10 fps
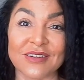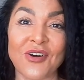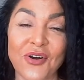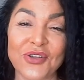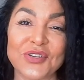
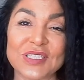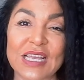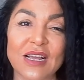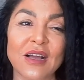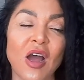Oh, you're
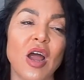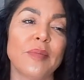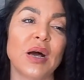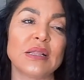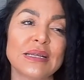saying,
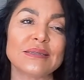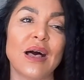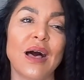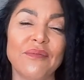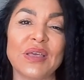Karma, that's
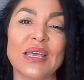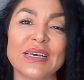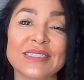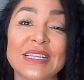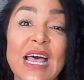
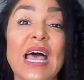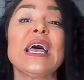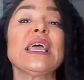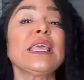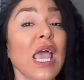obvious.
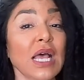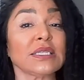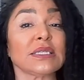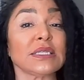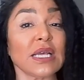
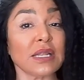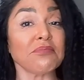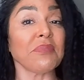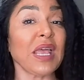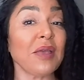Yes, it
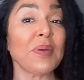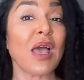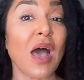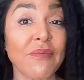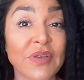may be
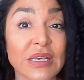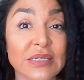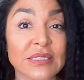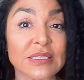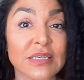
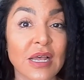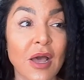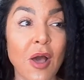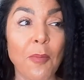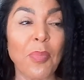obvious,
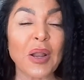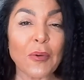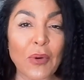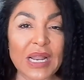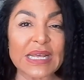
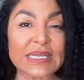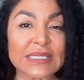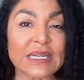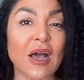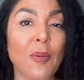but what
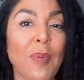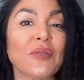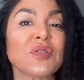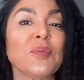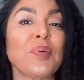is it
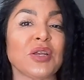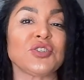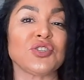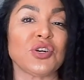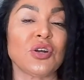about the
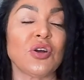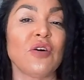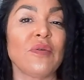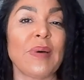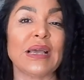picture
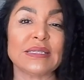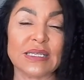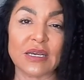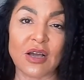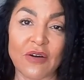of a
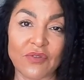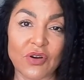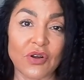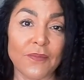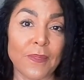magazine
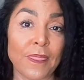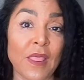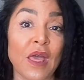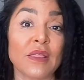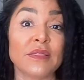cover
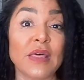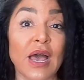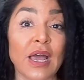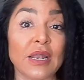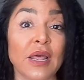
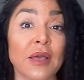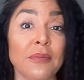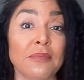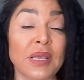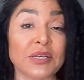that
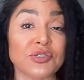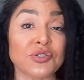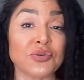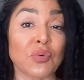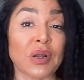
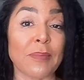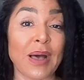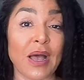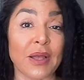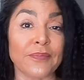makes you want to
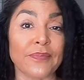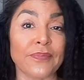buy?